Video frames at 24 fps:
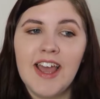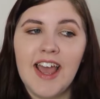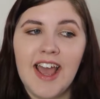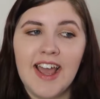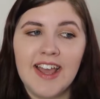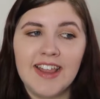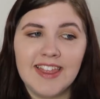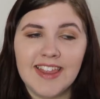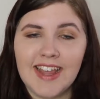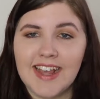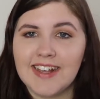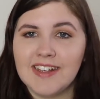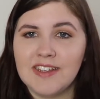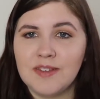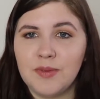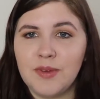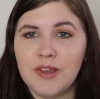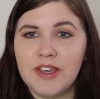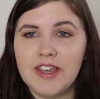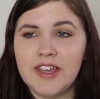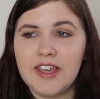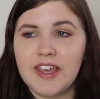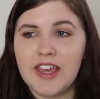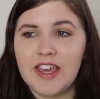and last
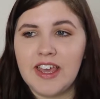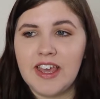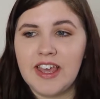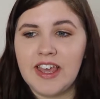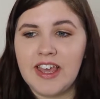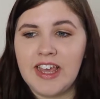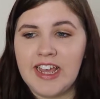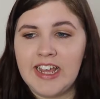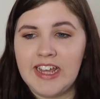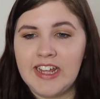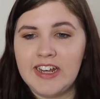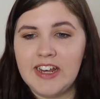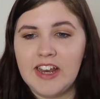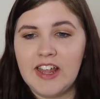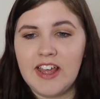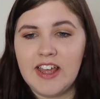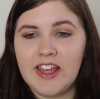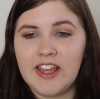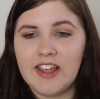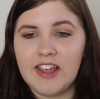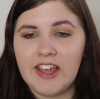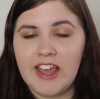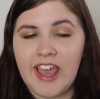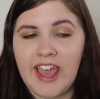week it
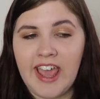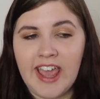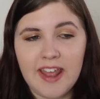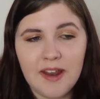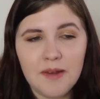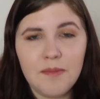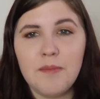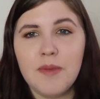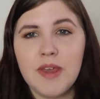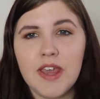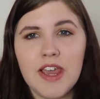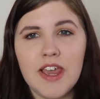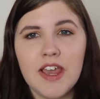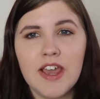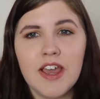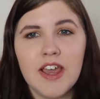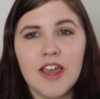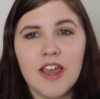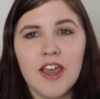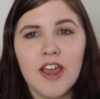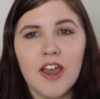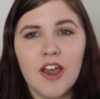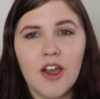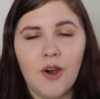hit me
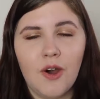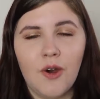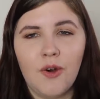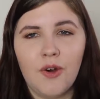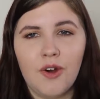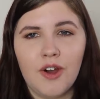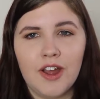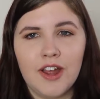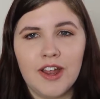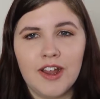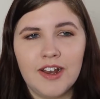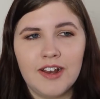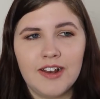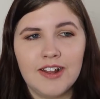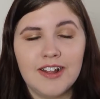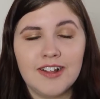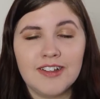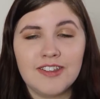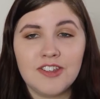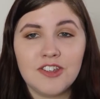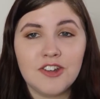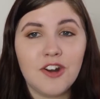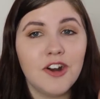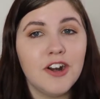on,
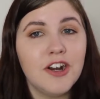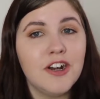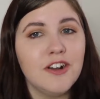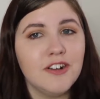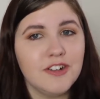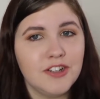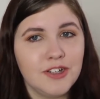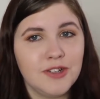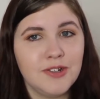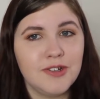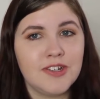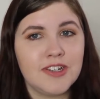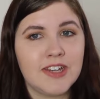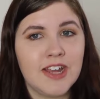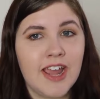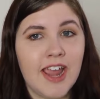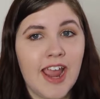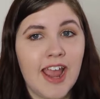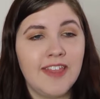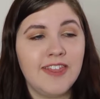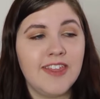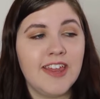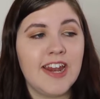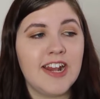it started on Tuesday
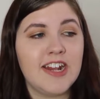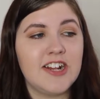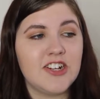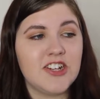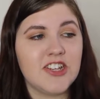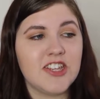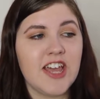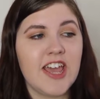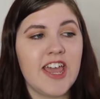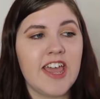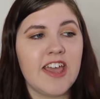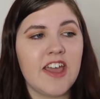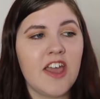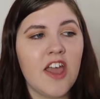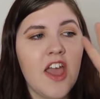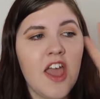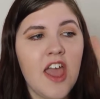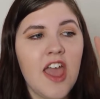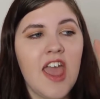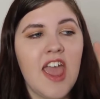and then it just like